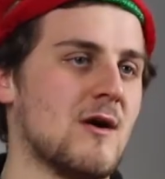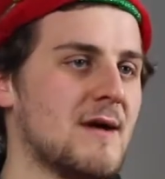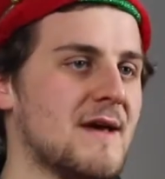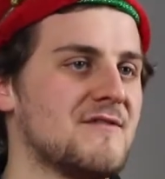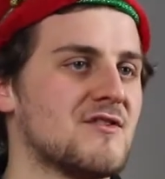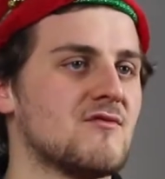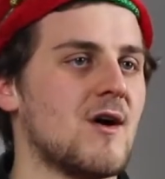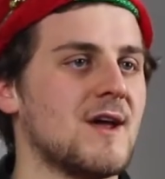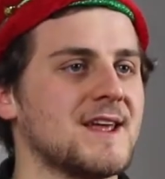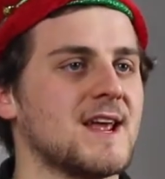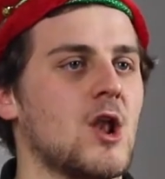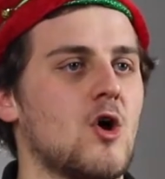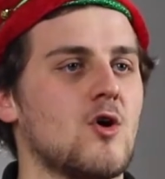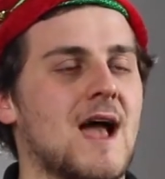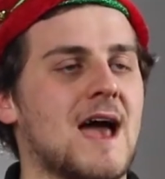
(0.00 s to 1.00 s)
Well, if you're
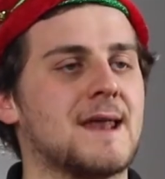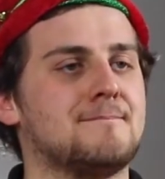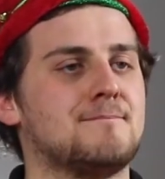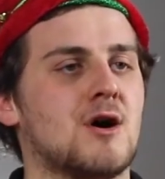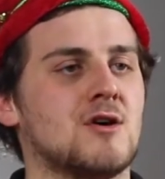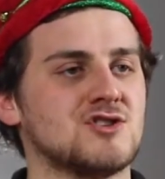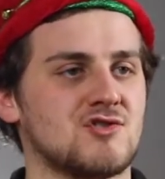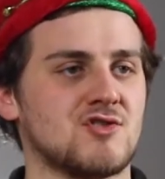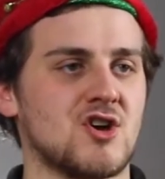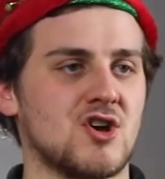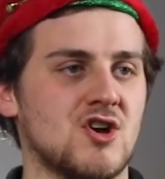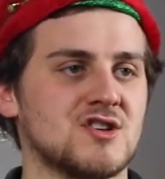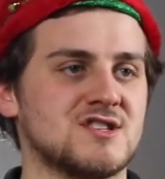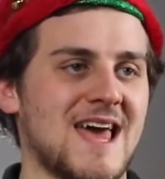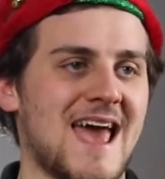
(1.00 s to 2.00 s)
riding along and a puncture
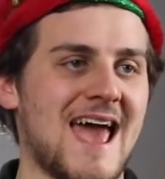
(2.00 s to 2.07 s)
occurs,